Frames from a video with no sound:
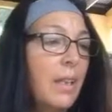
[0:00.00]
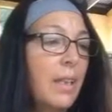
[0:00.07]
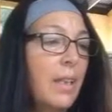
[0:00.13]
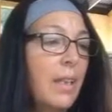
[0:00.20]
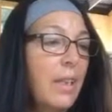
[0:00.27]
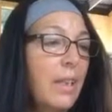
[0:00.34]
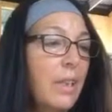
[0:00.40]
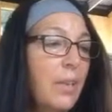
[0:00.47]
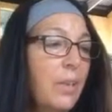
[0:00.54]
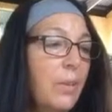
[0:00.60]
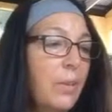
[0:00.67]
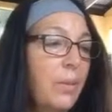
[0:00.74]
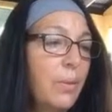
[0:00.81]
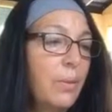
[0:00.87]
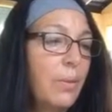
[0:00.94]
He
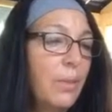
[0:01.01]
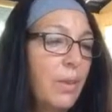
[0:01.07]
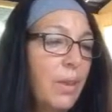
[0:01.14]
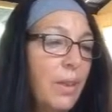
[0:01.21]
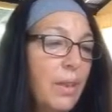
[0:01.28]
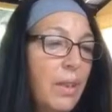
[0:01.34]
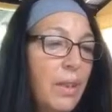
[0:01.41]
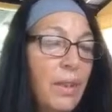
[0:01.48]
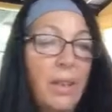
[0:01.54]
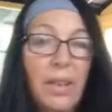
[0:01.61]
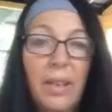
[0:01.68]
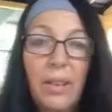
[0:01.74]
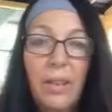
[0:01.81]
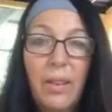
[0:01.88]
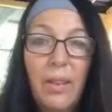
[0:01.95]
knew
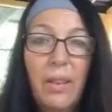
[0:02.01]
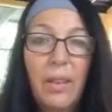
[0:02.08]
that